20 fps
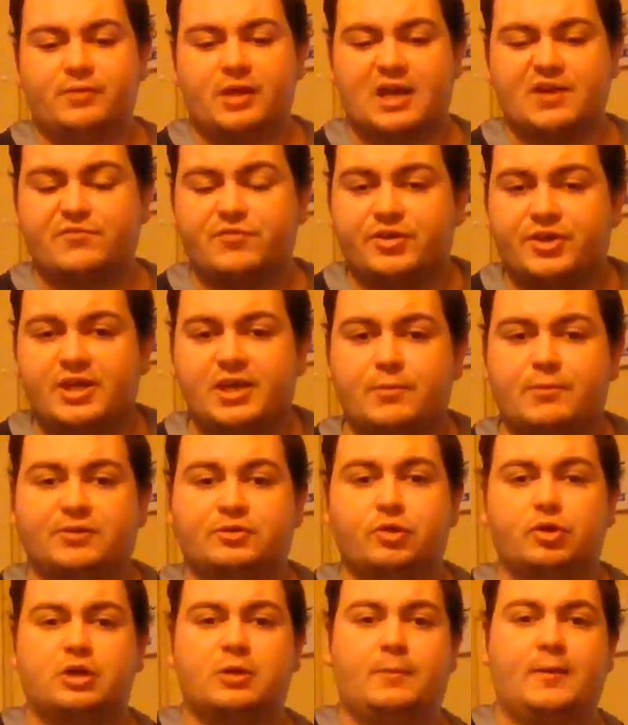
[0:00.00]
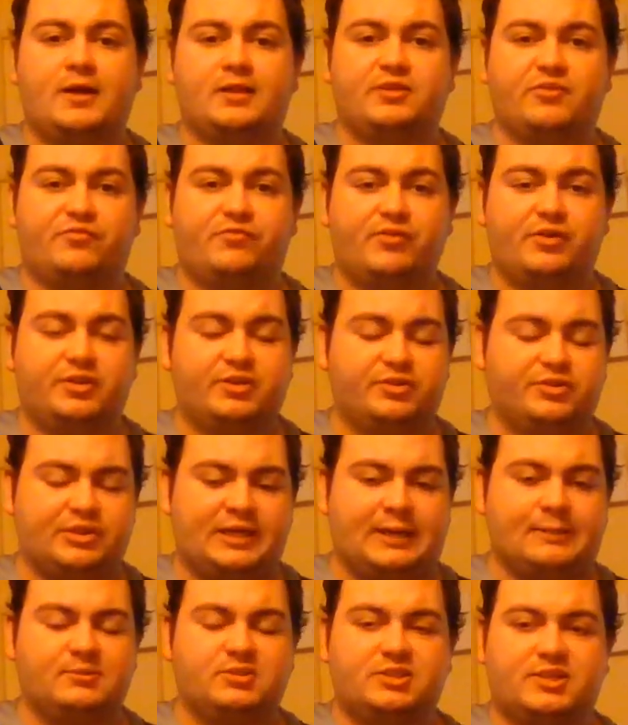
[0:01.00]
every year we talk about the
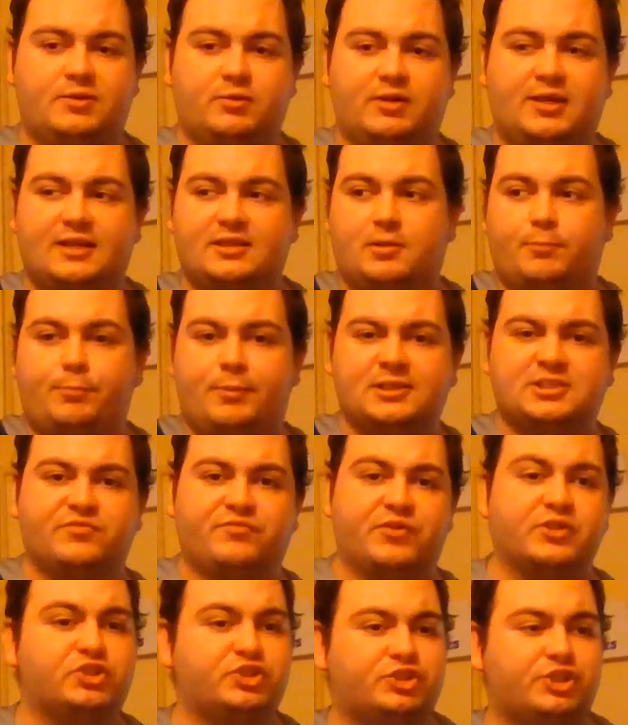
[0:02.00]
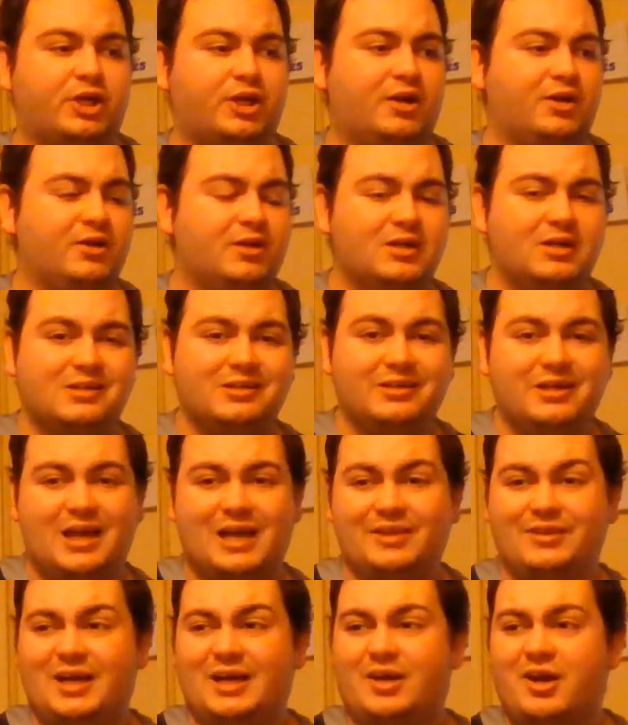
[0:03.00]
teams get the best fixture
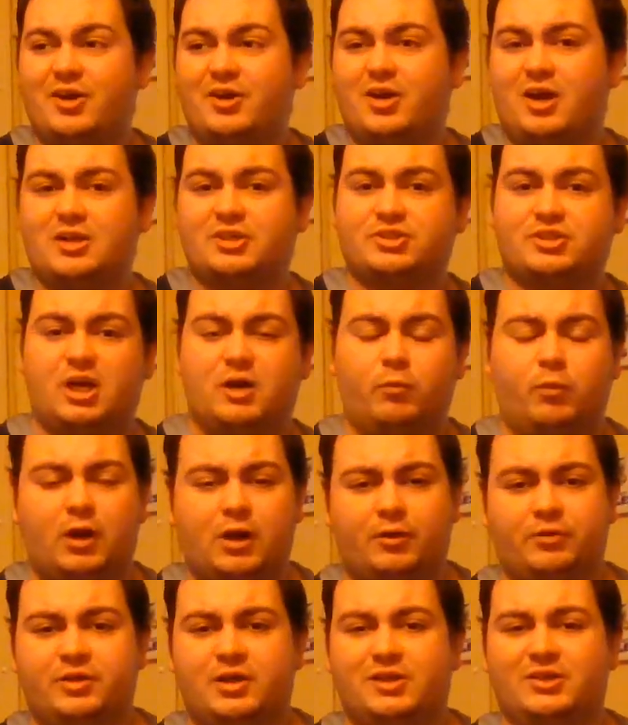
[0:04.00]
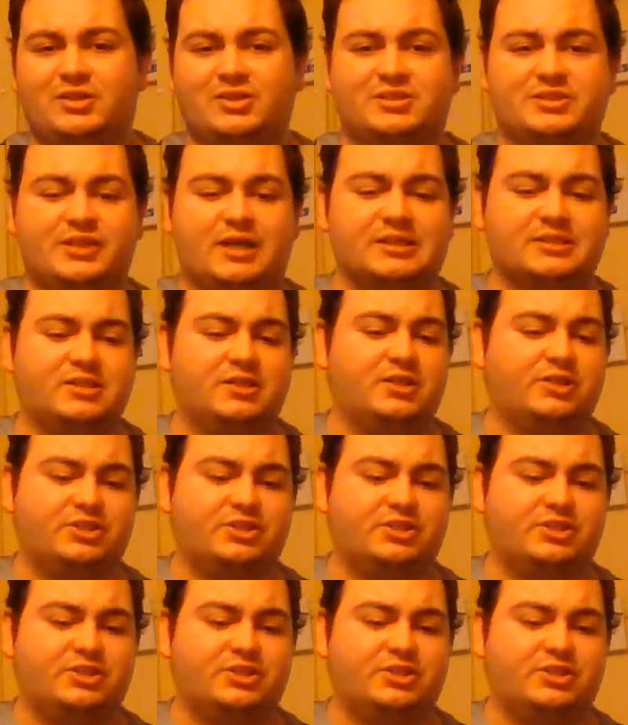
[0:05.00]
and they don't go so well in the season.